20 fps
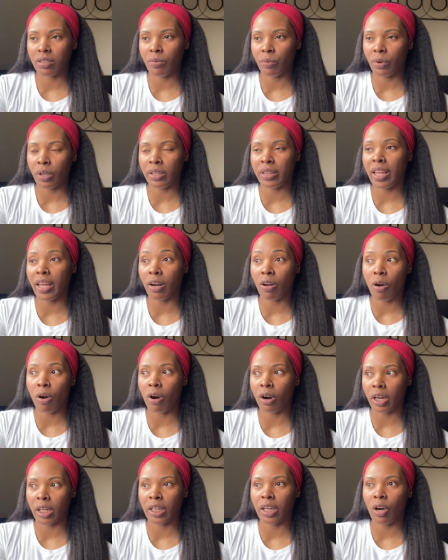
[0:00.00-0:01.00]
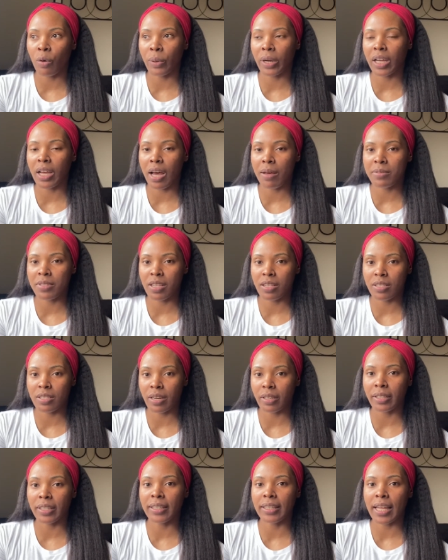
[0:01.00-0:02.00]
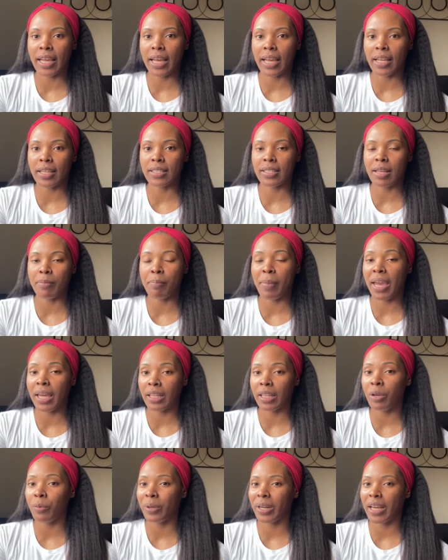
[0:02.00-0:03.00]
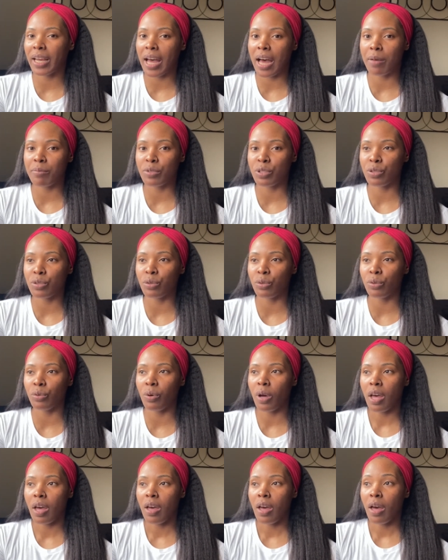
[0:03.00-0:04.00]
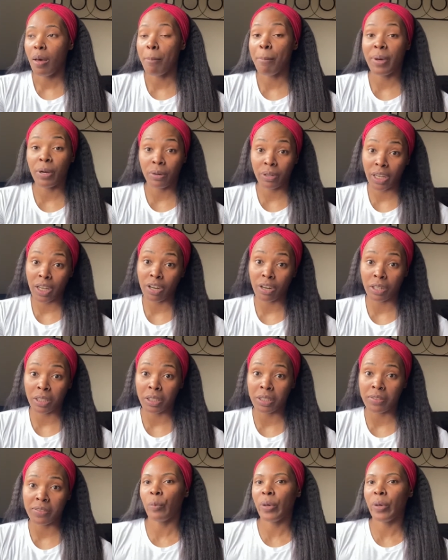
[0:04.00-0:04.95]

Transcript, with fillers: than cardio when it comes to certain things, mainly when it comes to building curves.